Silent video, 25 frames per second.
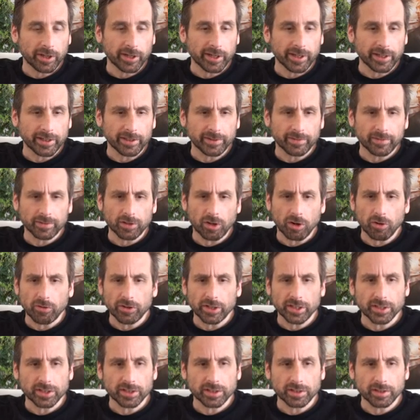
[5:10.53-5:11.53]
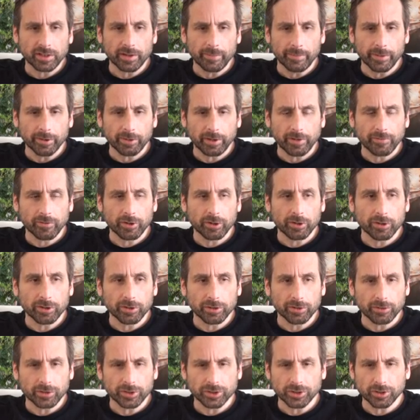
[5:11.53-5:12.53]
and all this ability for her
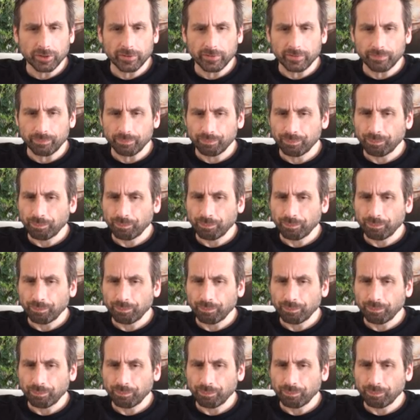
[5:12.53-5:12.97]
to sort of